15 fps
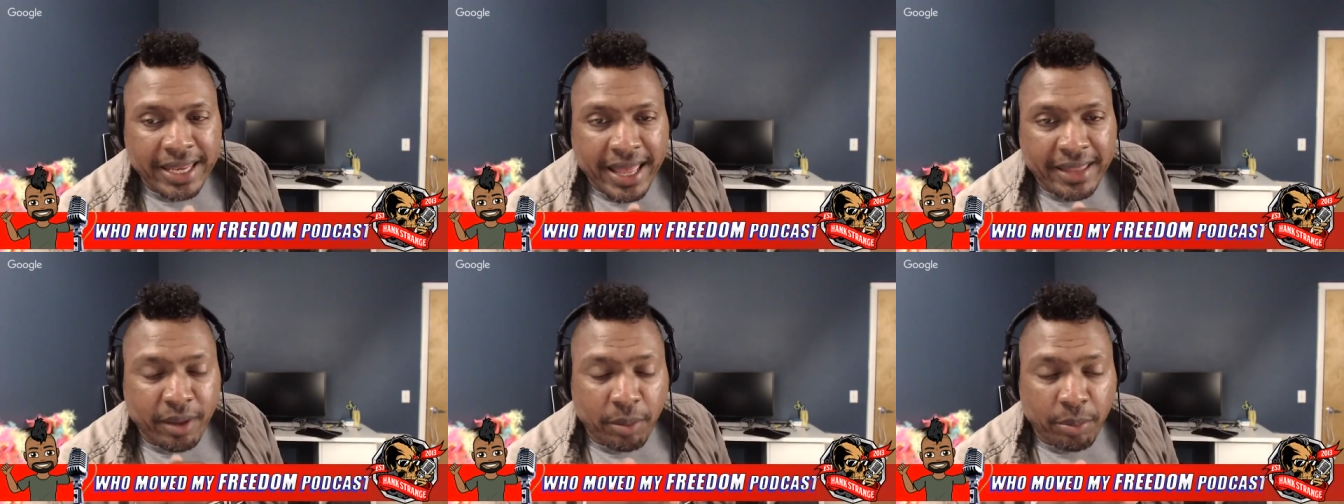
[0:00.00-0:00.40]

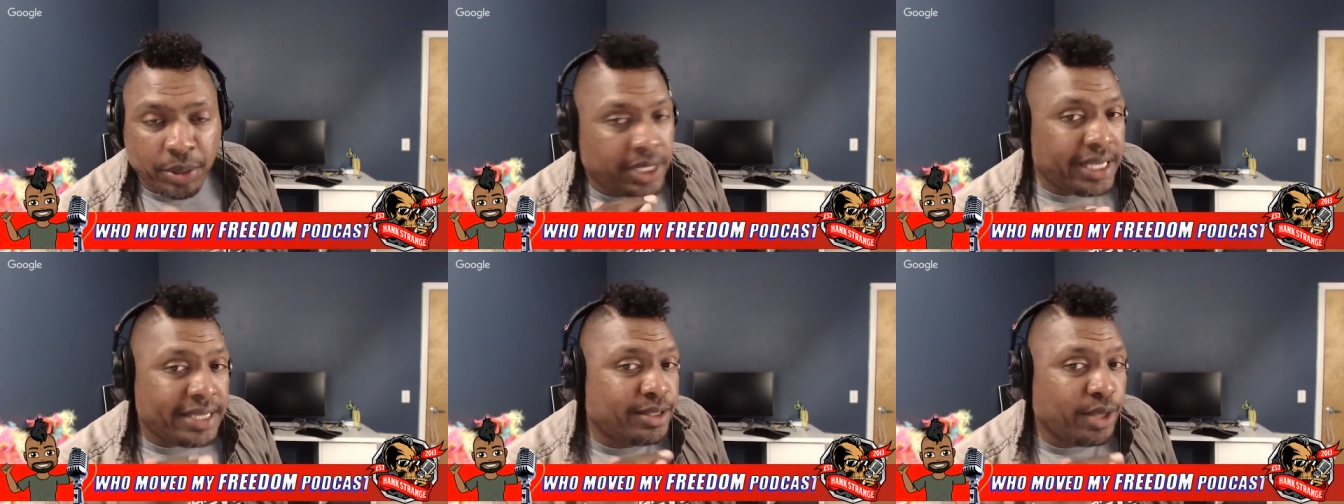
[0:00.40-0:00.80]
and the
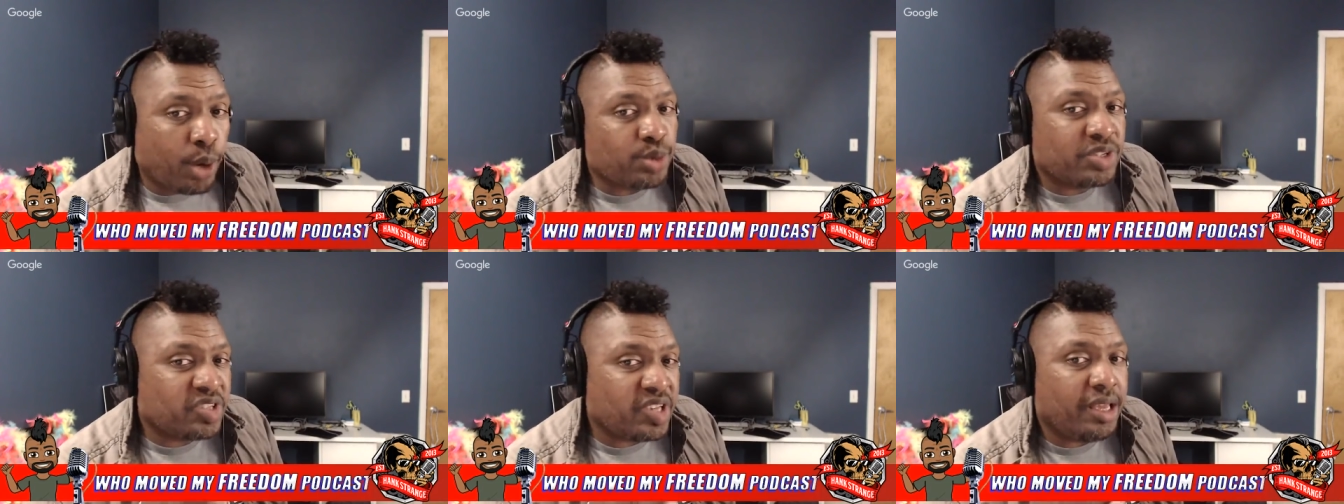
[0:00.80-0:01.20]
police don't
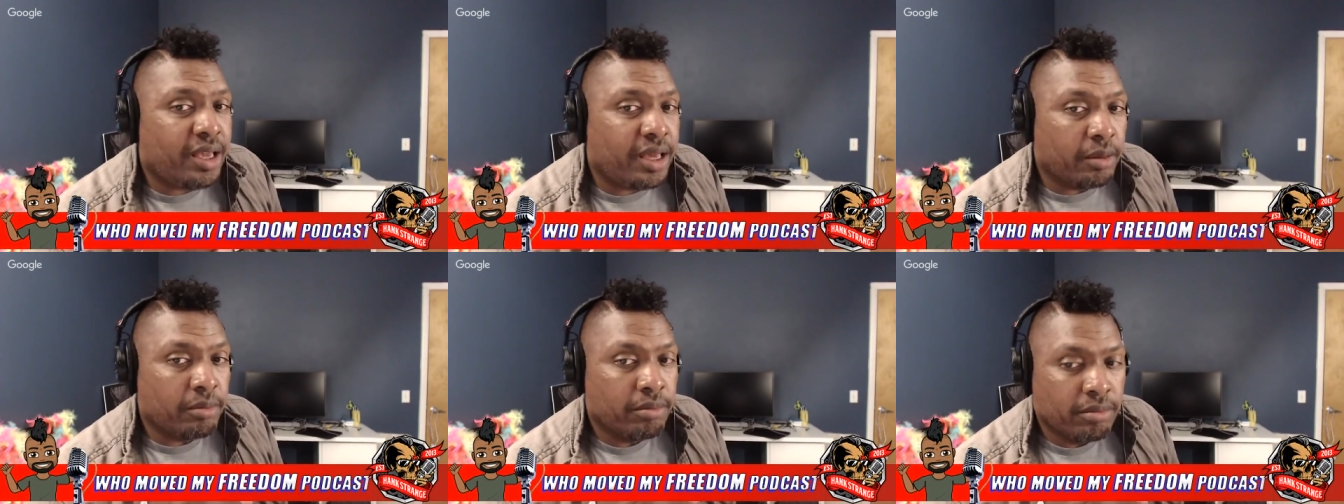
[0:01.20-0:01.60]
see
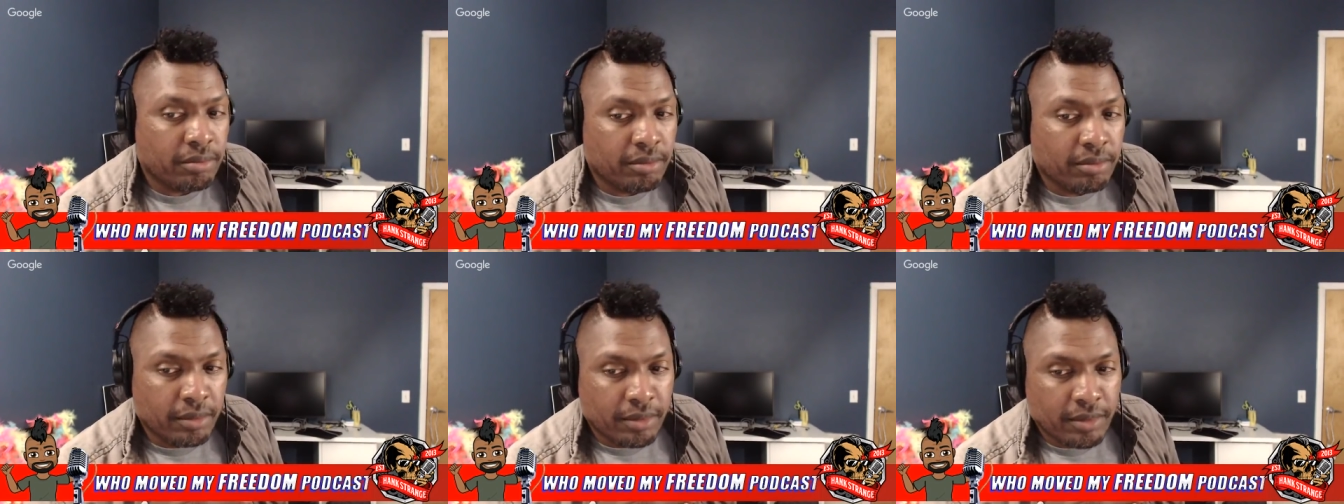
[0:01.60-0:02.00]
him.
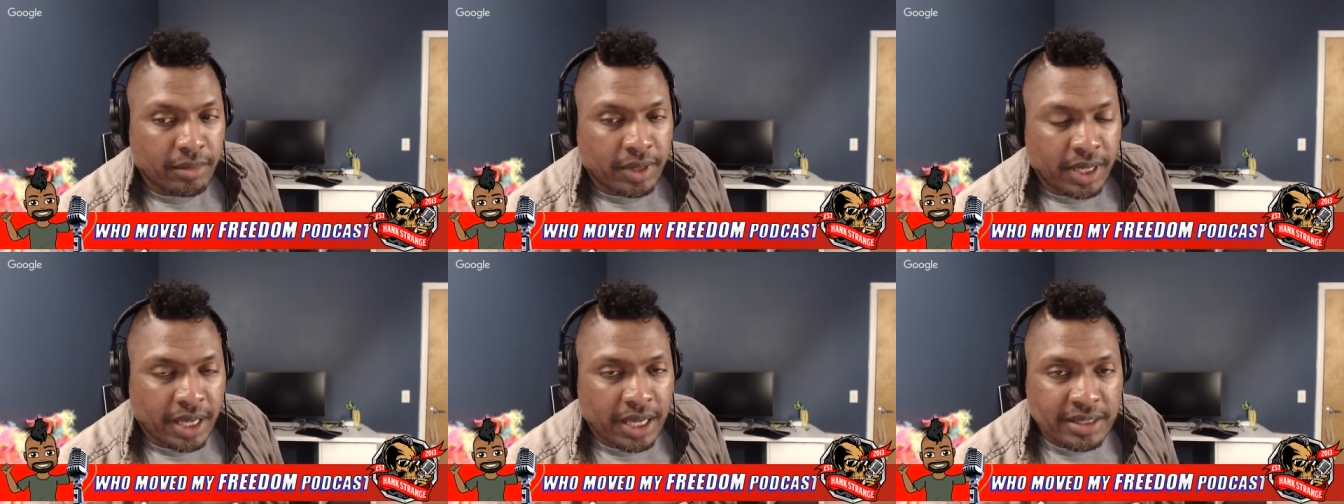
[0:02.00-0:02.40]

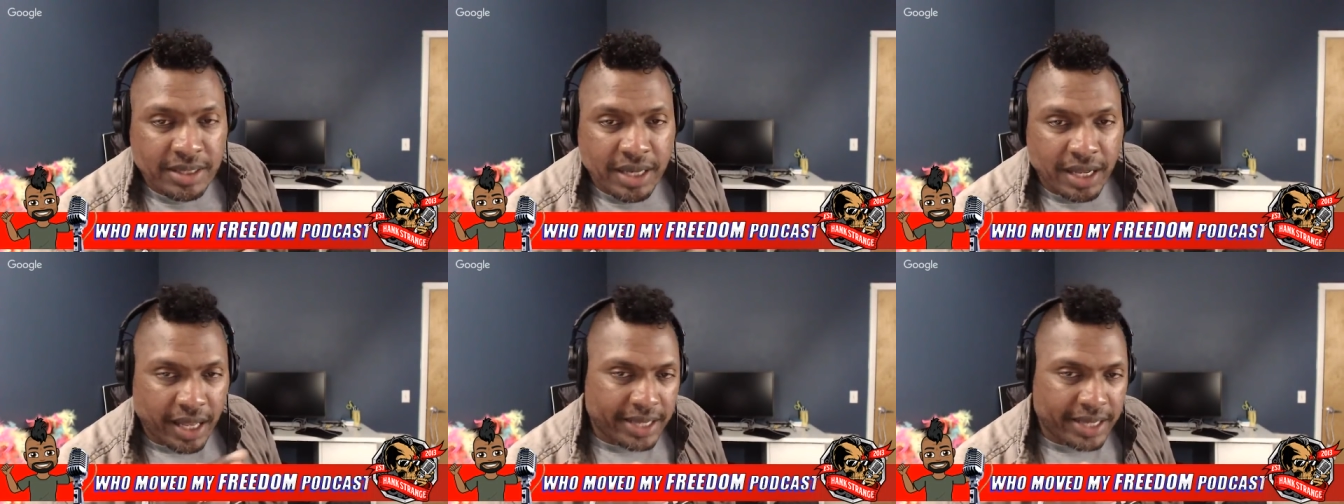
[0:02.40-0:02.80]
He's
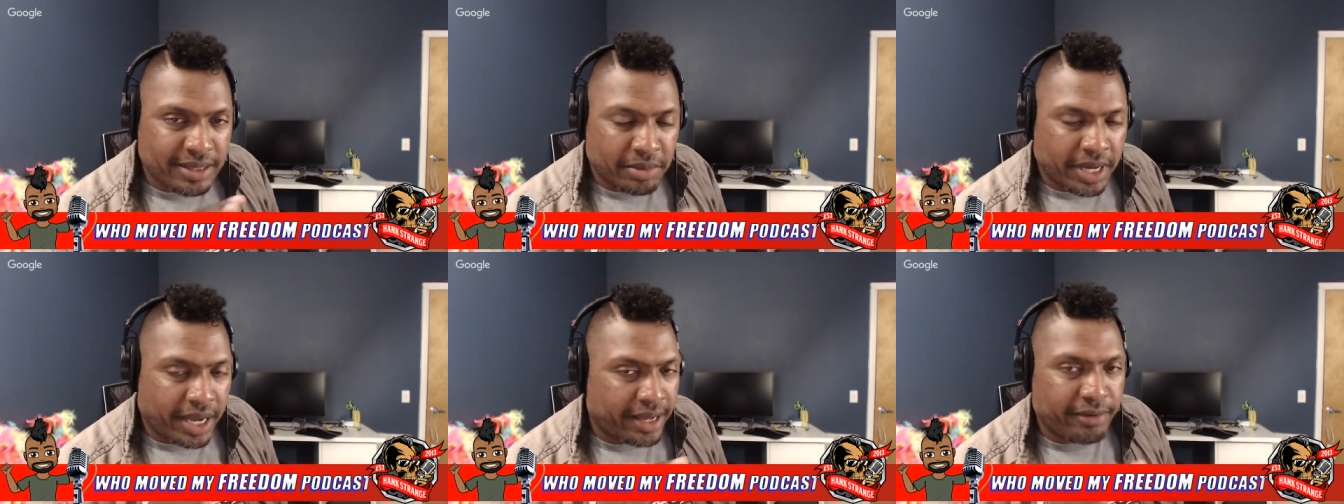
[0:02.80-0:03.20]
got like some
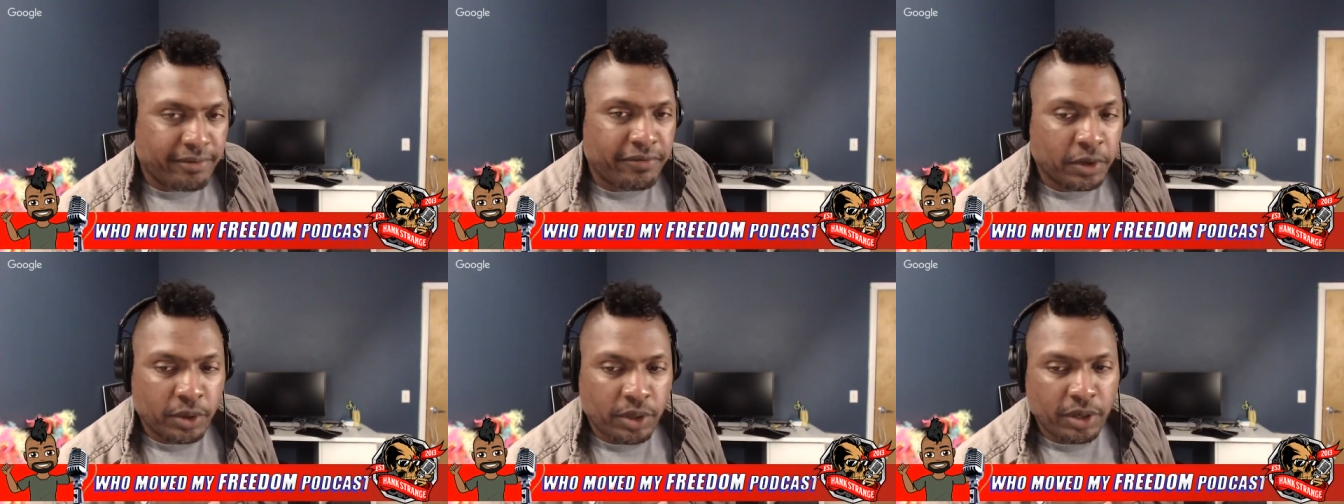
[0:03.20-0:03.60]
kind of
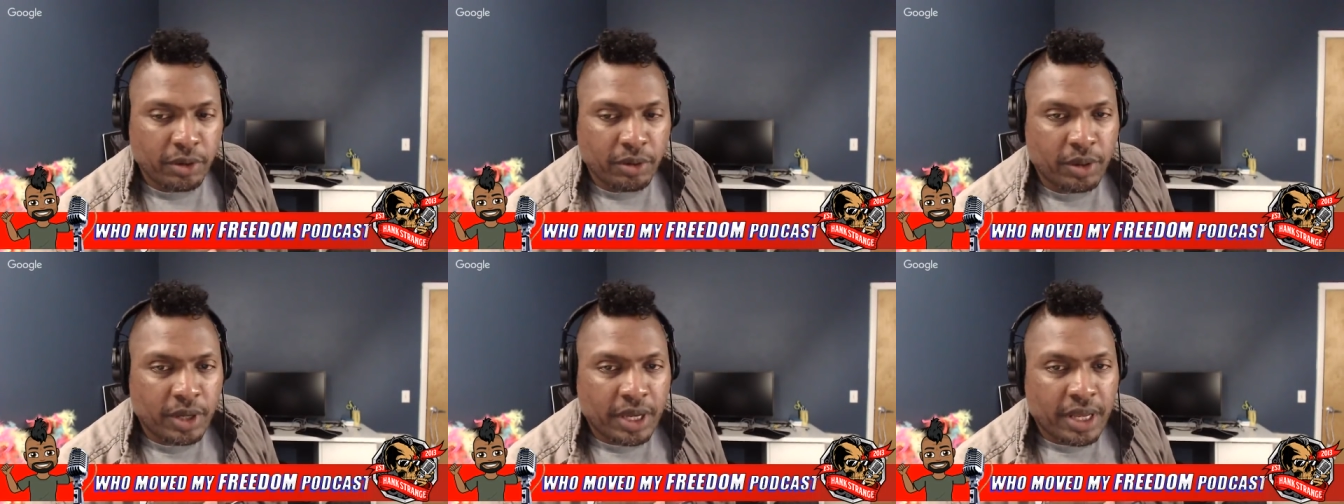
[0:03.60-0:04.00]

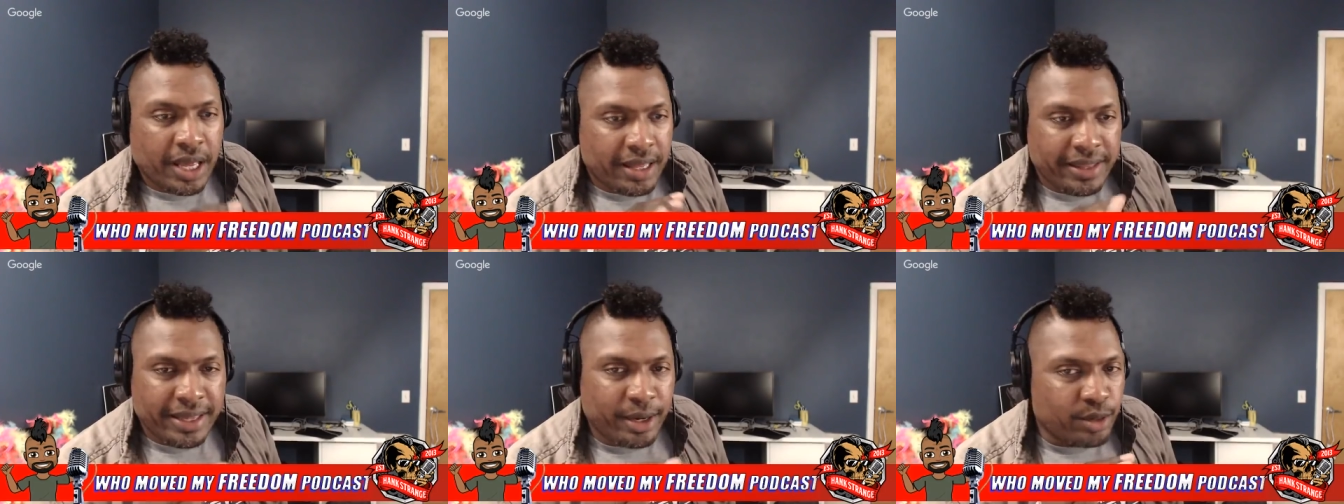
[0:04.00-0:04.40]
voodoo,
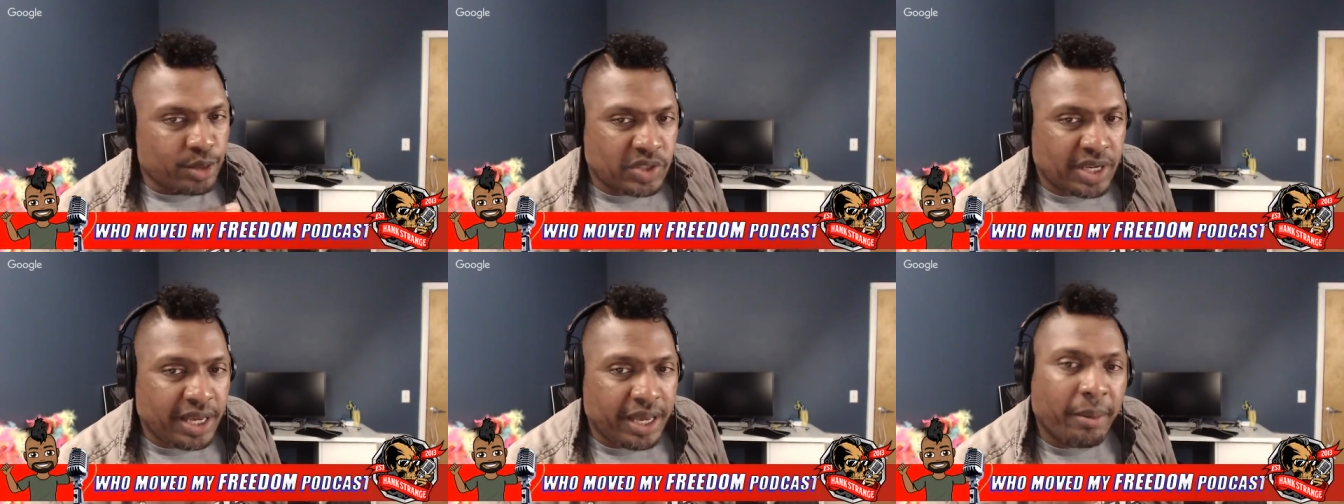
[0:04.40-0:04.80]
and they don't
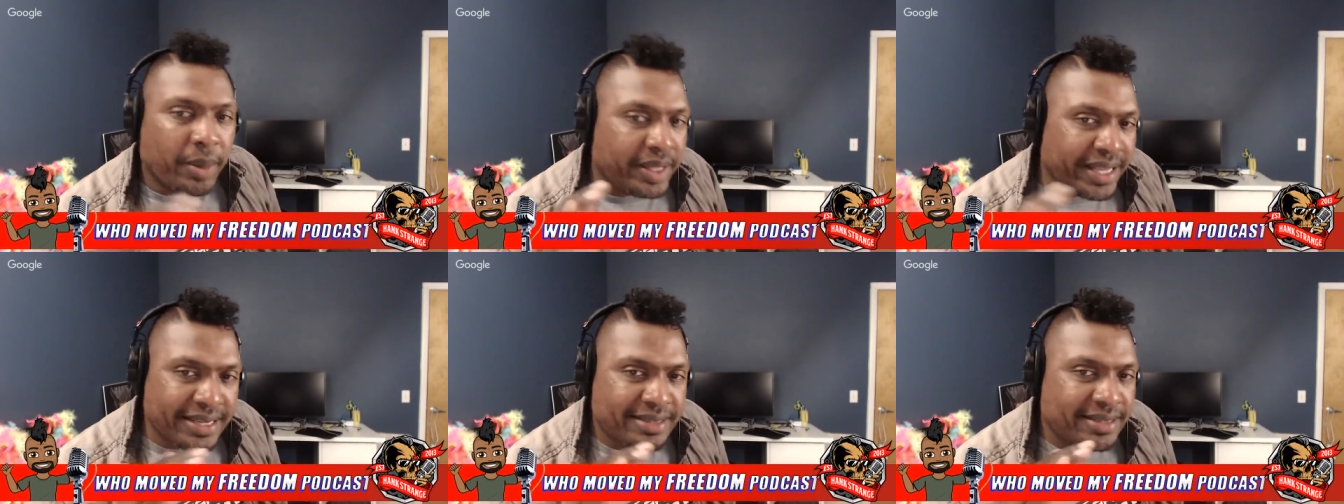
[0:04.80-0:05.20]
see him,
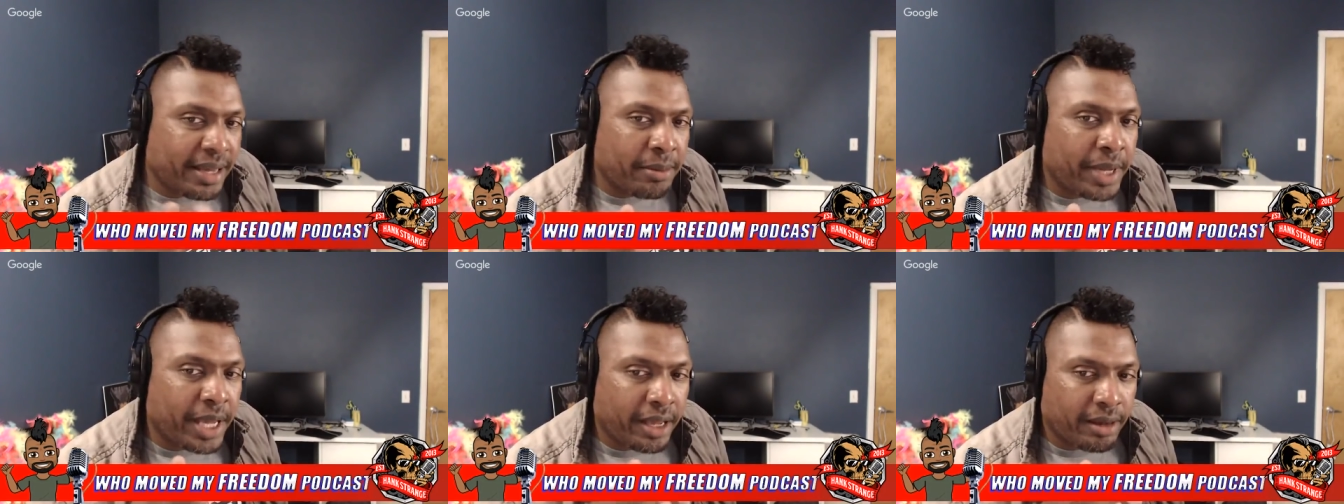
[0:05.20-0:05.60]
but they see
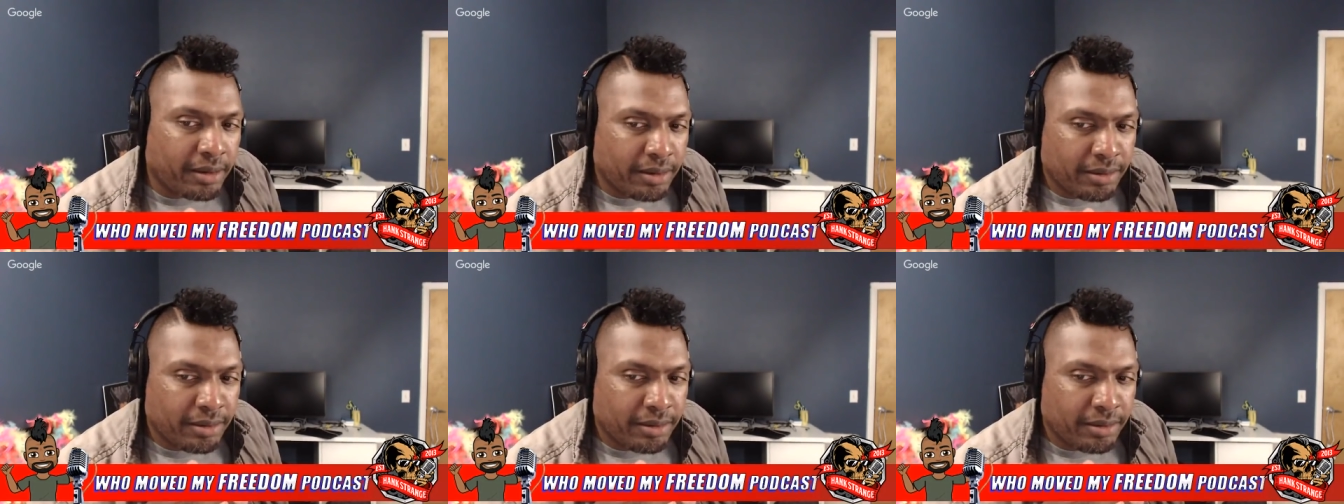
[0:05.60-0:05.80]
me.